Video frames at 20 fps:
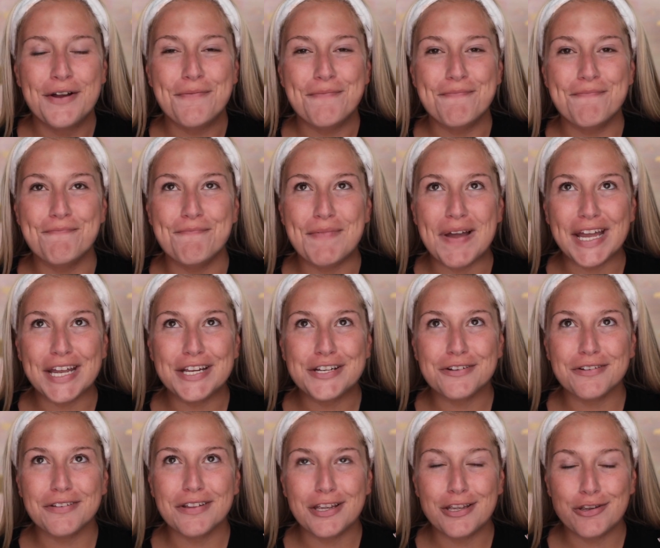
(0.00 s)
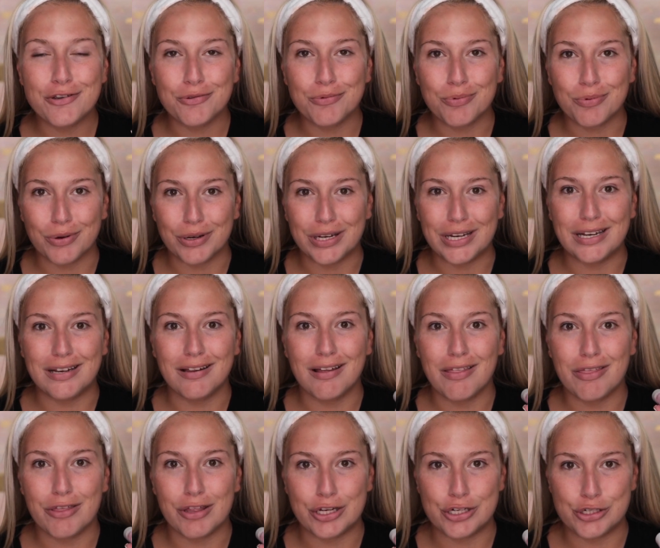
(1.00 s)
make sure that you read
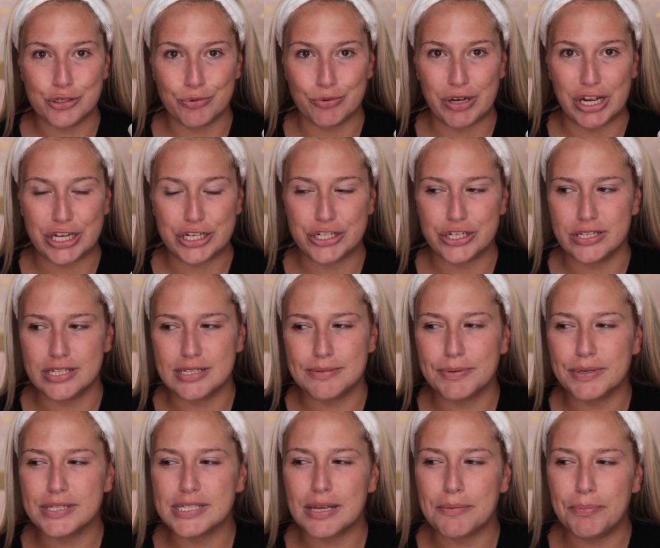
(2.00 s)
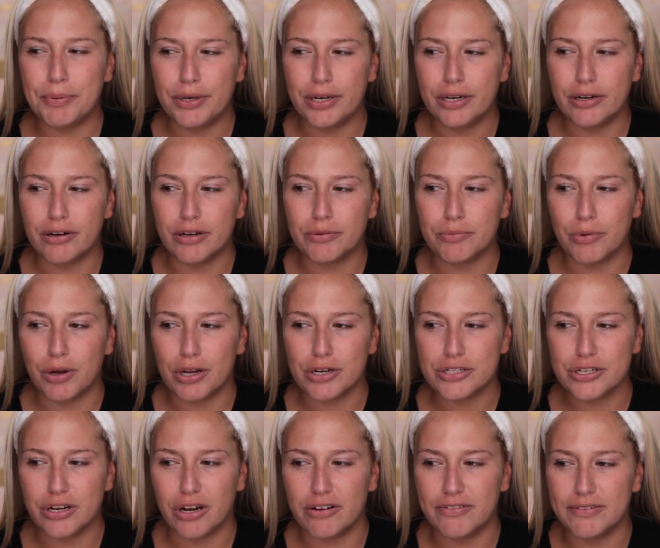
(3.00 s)
the directions because I put it on,
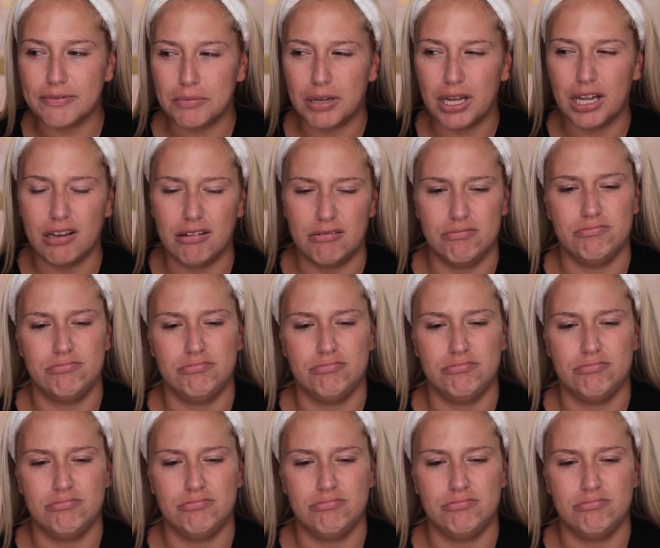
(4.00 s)
wash it off. I'm like,